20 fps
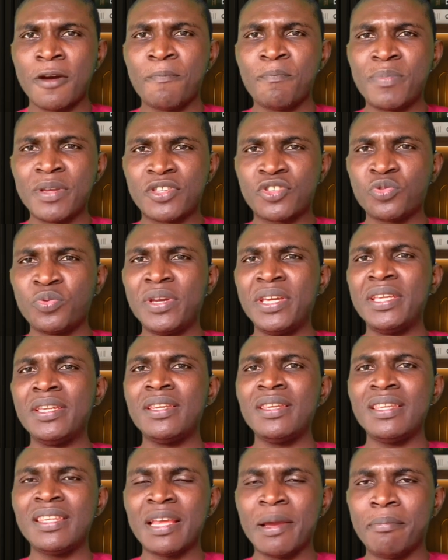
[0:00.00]

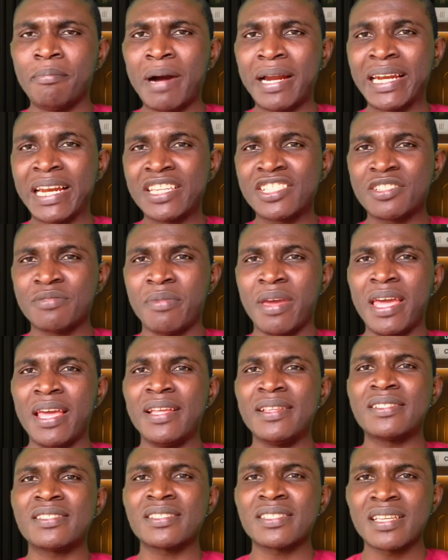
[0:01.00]
between the
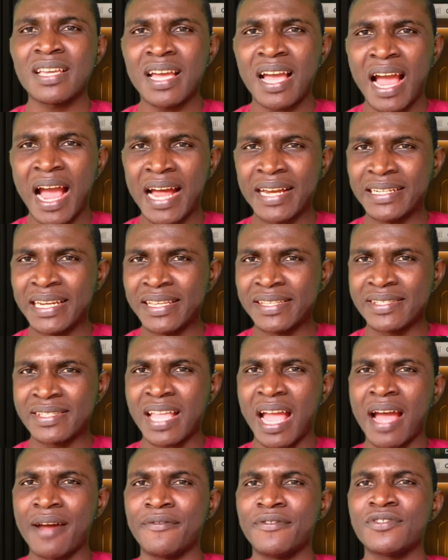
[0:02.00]
management and the
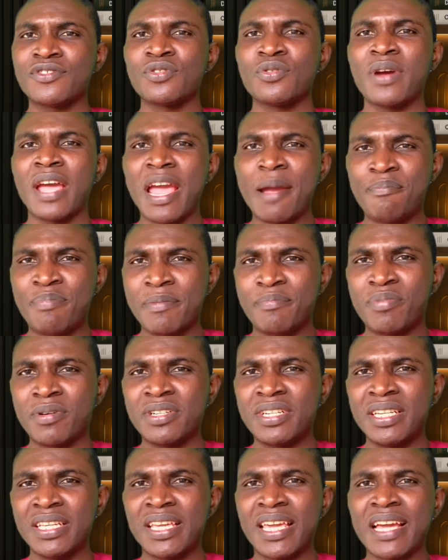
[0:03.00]
staff. So
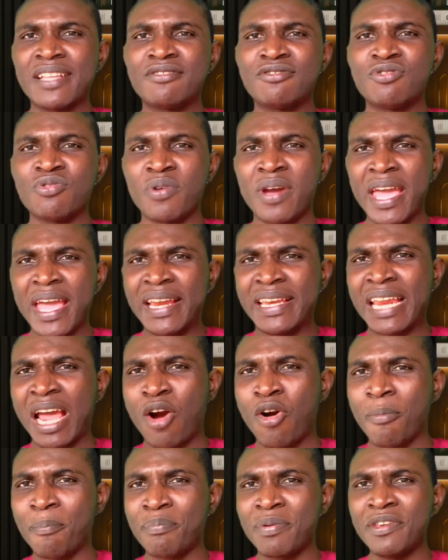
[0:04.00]
everybody gets to air
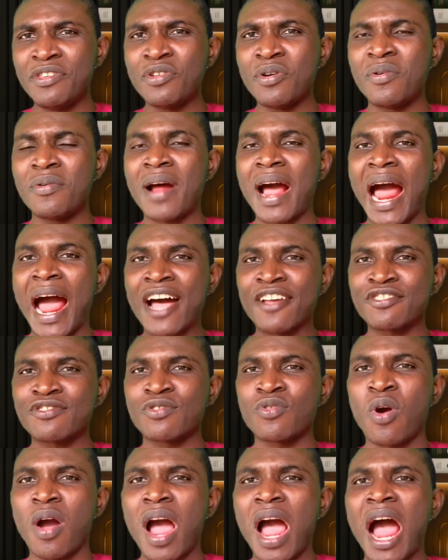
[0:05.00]
their opinion as
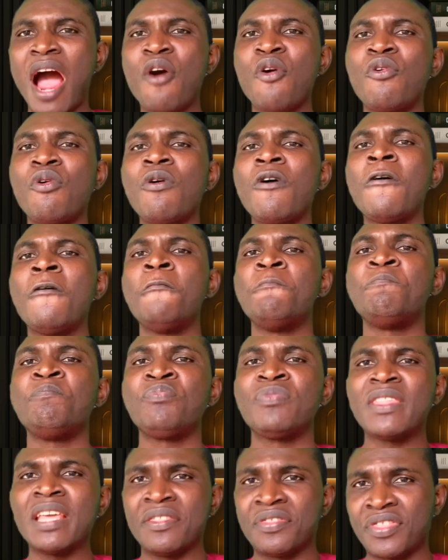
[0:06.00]
to how
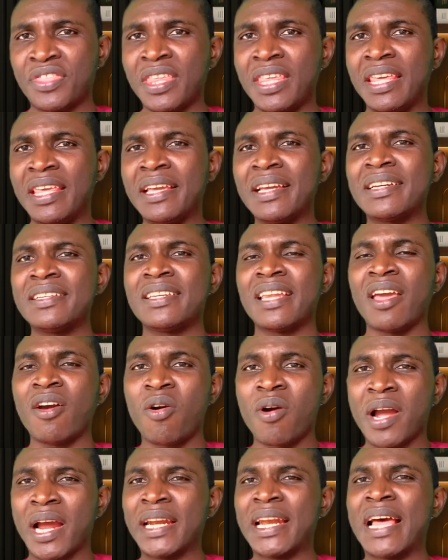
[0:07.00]
they think the
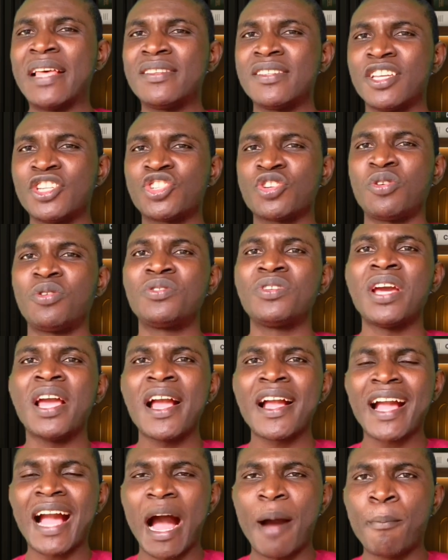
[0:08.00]
organization
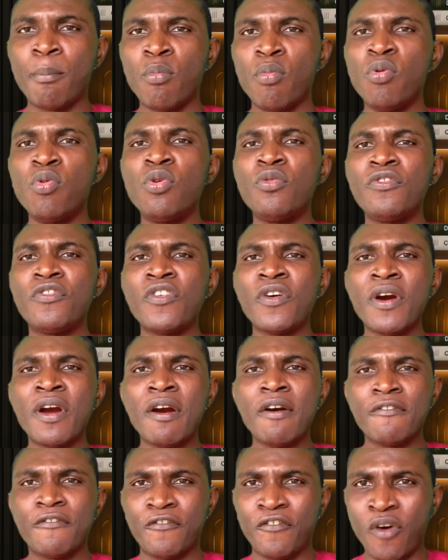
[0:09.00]
can move
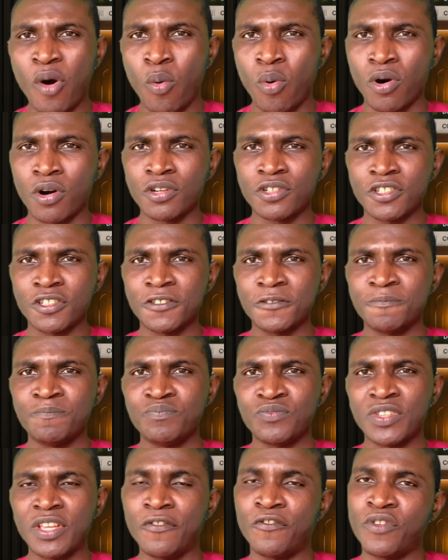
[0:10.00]
forward.
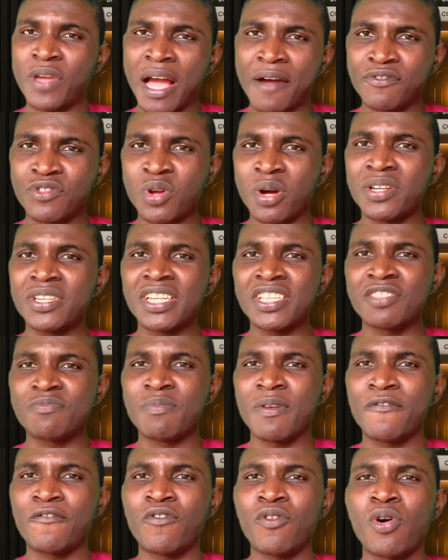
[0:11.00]
If you have done this
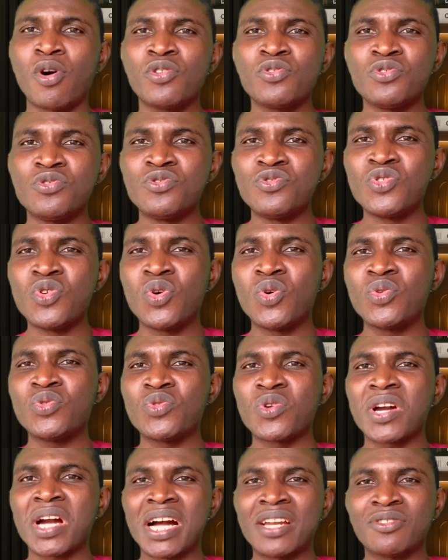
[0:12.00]
before, you know
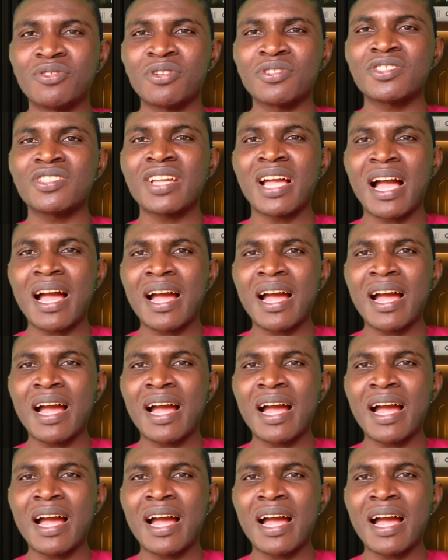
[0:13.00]
you cannot